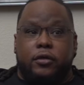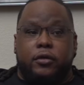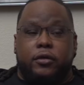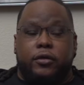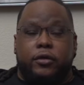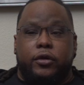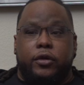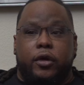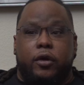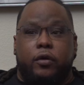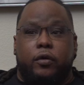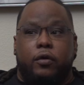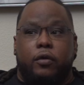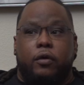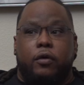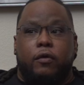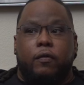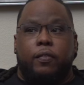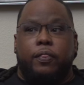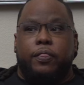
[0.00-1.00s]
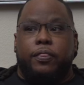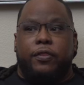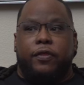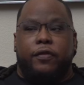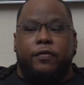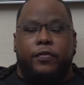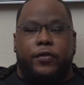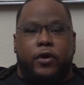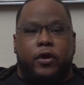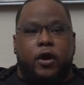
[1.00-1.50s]
you know,
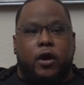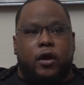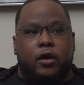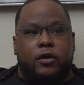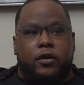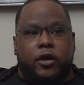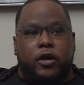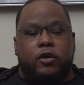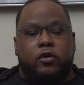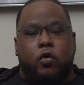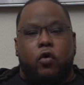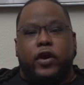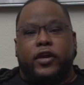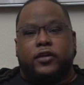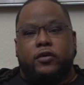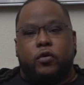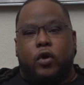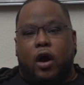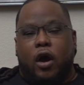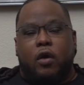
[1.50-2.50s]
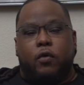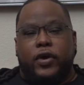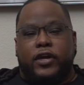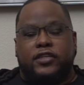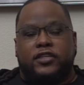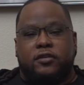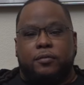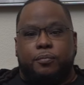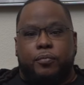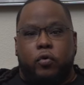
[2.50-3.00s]
they're they're going to
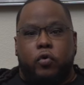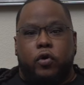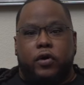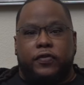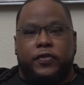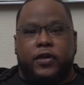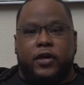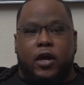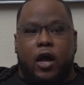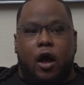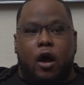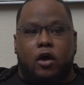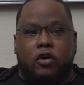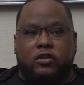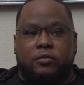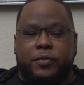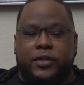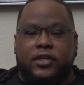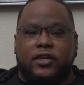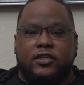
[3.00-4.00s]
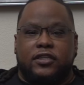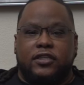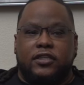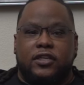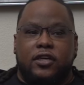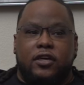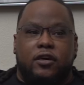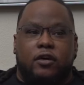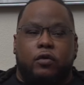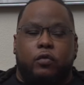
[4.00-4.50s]
always support the cause because
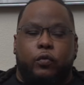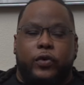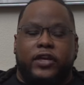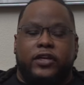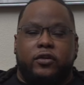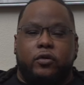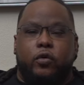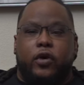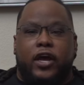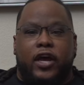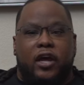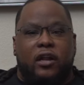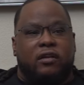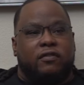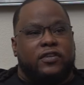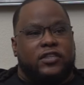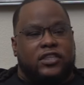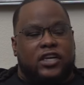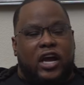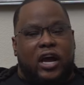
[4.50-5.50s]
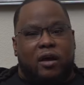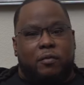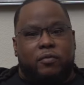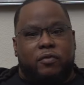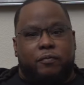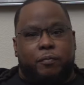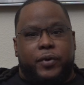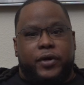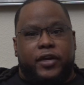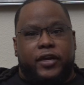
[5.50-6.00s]
we do a hell of a job
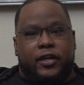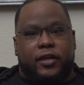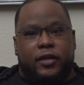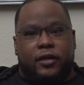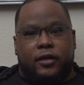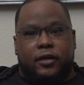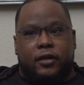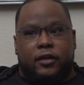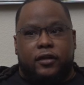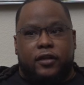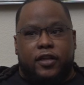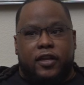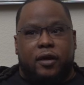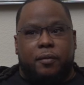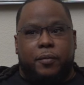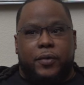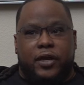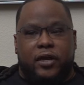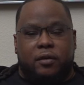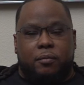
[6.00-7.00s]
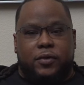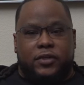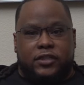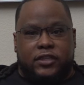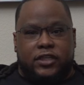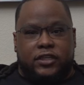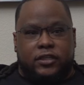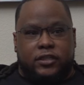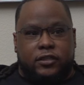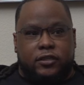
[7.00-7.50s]
of putting them in a
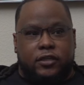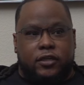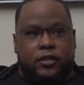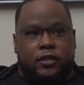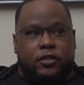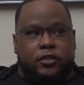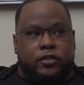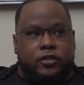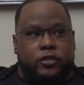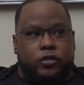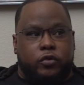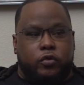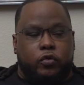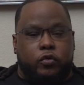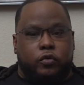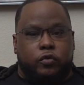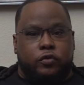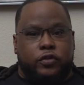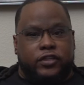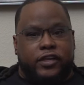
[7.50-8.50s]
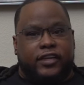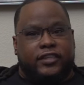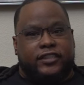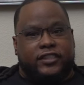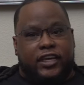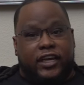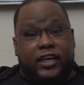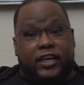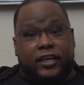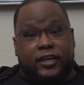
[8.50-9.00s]
position to
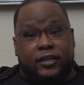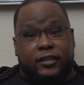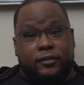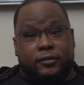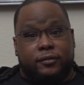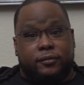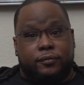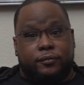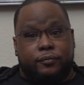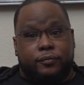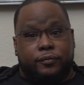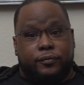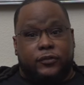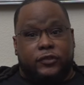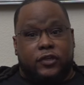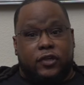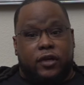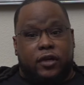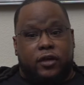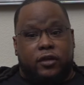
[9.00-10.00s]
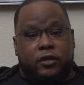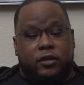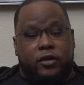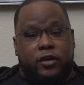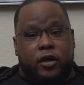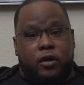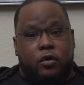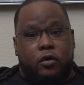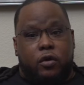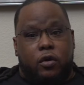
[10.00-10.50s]
succeed. Right. You
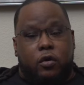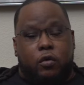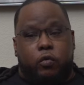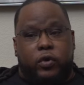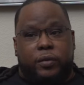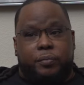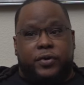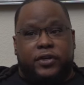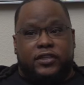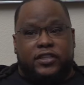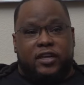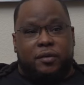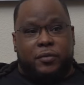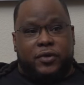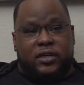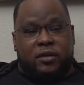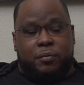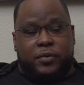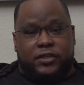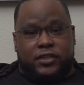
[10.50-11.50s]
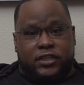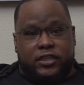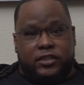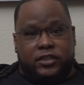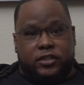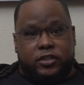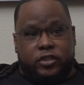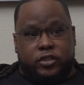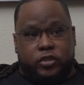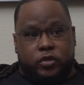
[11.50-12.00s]
know, we put them in a
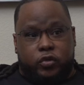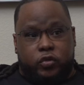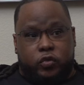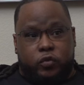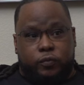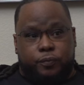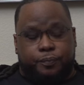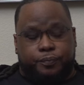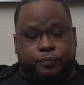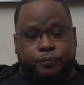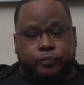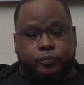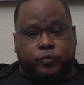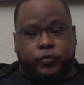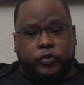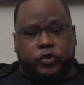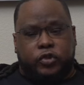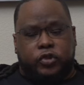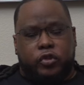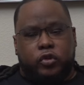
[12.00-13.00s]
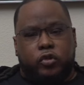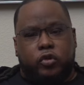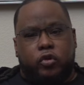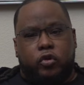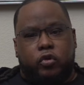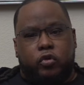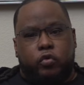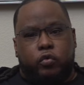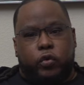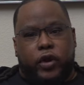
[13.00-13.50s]
position to
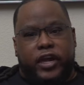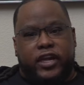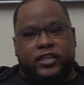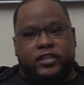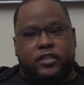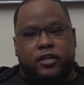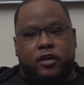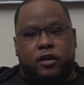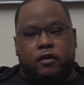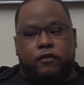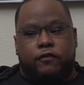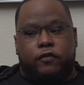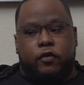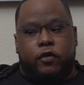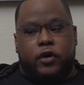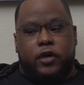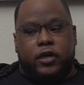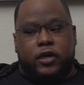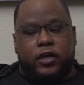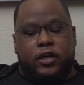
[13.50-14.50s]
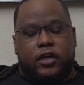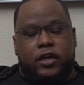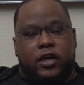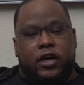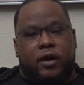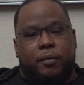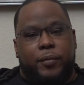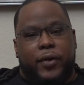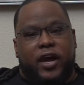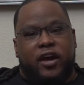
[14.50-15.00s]
race for a good
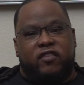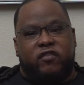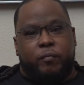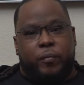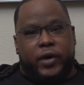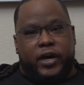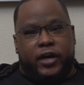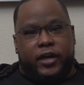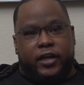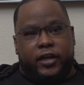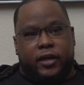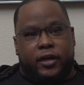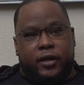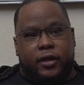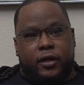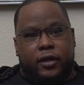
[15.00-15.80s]
amount of money